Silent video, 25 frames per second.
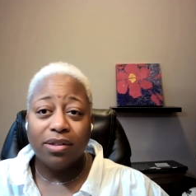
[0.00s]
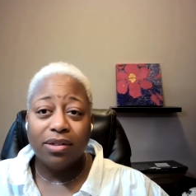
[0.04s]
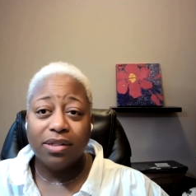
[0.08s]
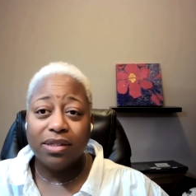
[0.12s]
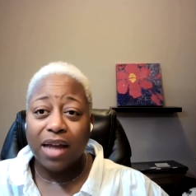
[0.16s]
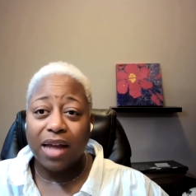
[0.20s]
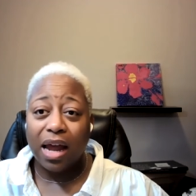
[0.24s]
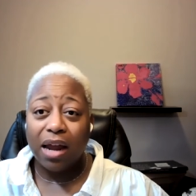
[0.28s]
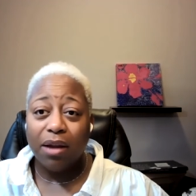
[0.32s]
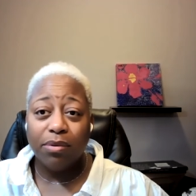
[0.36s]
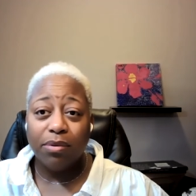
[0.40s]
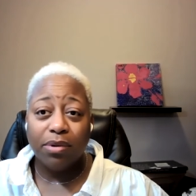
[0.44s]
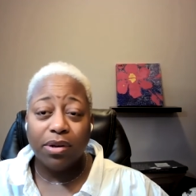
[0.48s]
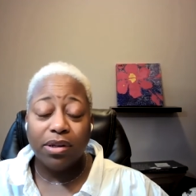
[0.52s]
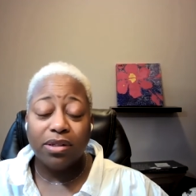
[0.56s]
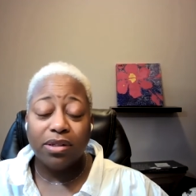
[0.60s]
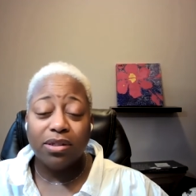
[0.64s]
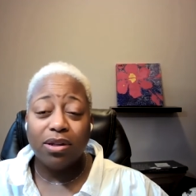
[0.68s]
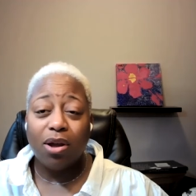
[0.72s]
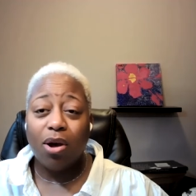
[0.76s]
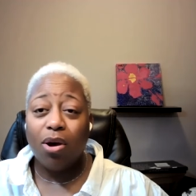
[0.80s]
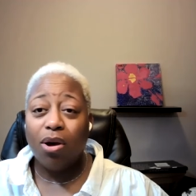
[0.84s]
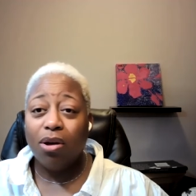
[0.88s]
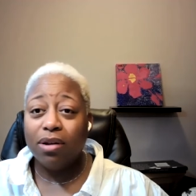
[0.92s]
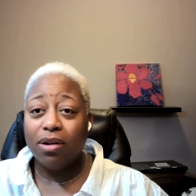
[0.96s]

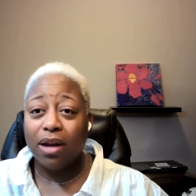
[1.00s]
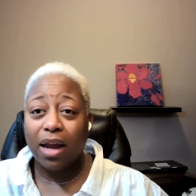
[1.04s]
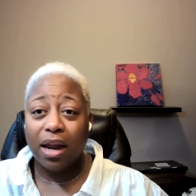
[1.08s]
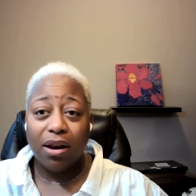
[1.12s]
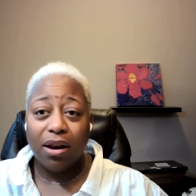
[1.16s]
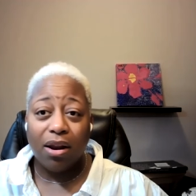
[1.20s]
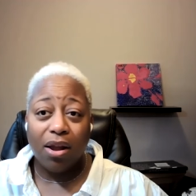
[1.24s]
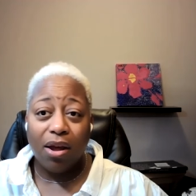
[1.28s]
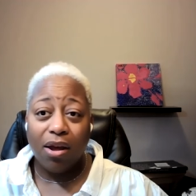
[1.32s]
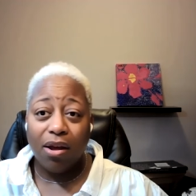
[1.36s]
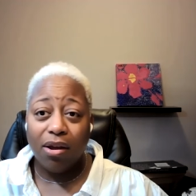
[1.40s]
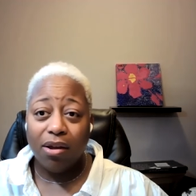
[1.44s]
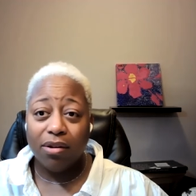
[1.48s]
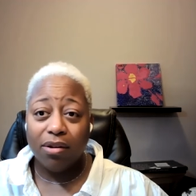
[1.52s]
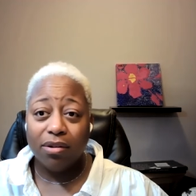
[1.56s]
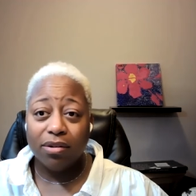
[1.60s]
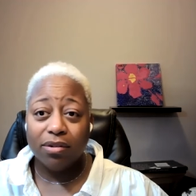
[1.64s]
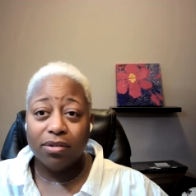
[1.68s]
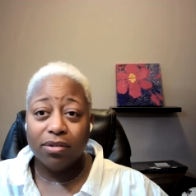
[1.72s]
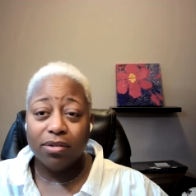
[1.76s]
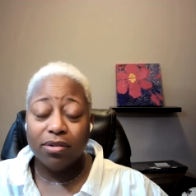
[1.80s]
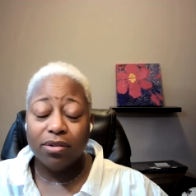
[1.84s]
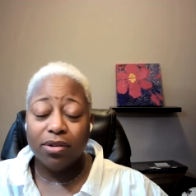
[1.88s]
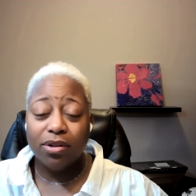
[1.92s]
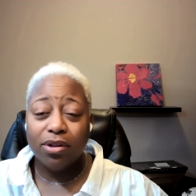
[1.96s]
sirens all night
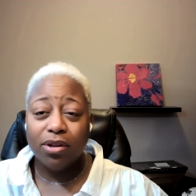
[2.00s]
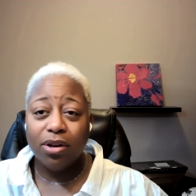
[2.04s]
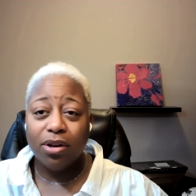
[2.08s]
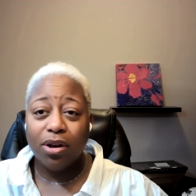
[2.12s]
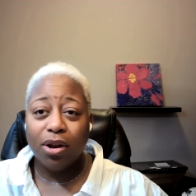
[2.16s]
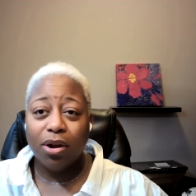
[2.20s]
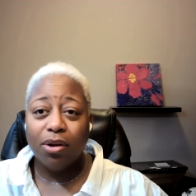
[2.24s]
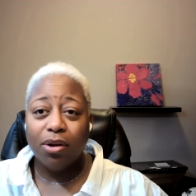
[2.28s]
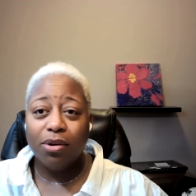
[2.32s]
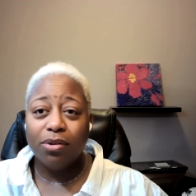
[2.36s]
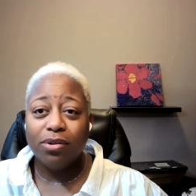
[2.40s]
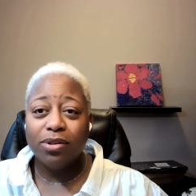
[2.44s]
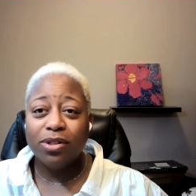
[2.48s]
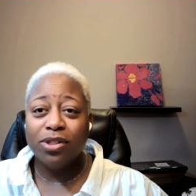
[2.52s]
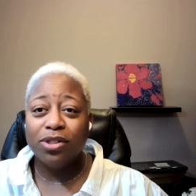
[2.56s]
long, you know?